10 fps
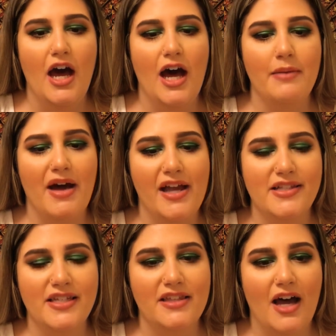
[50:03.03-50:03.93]
I
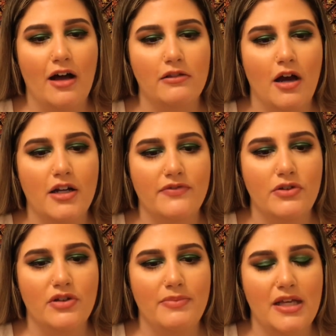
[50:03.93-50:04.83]
see that a lot of
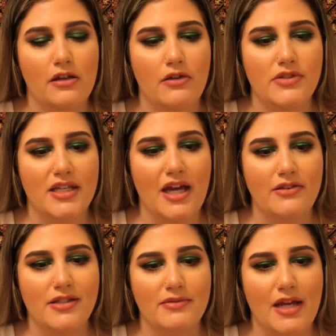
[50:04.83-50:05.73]
you could be closing
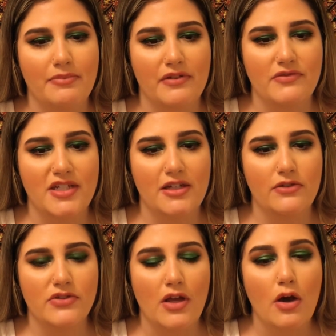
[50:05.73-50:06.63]
out some type of
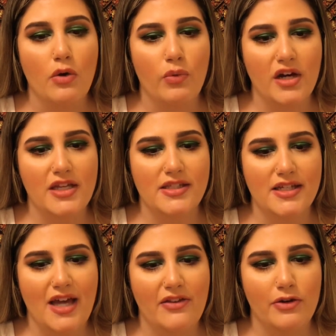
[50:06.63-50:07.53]
deals, working
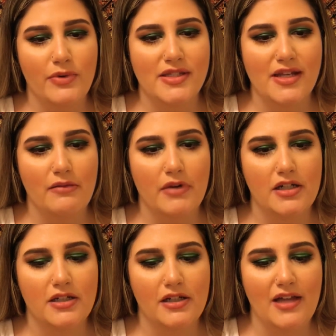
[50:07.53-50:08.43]
together with
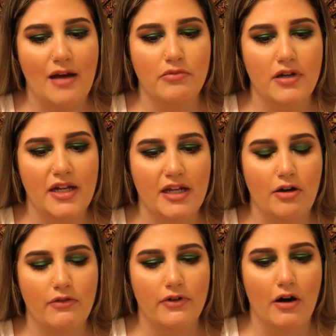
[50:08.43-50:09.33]
someone, collaborating
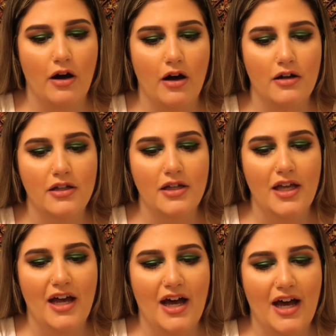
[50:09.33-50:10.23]
overall.
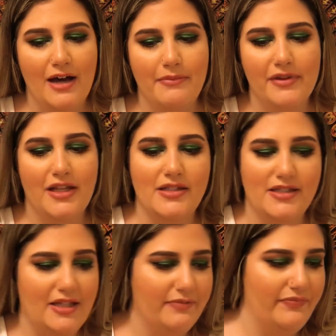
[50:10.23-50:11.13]
Let's
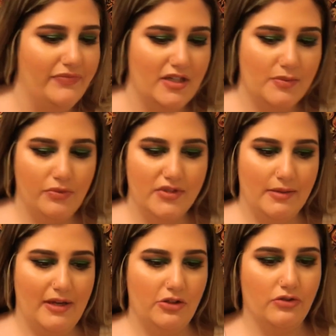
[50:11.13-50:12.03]
see. Let's pull
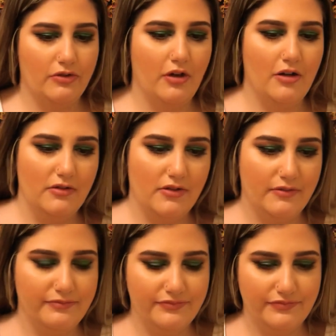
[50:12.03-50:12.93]
some angel cards.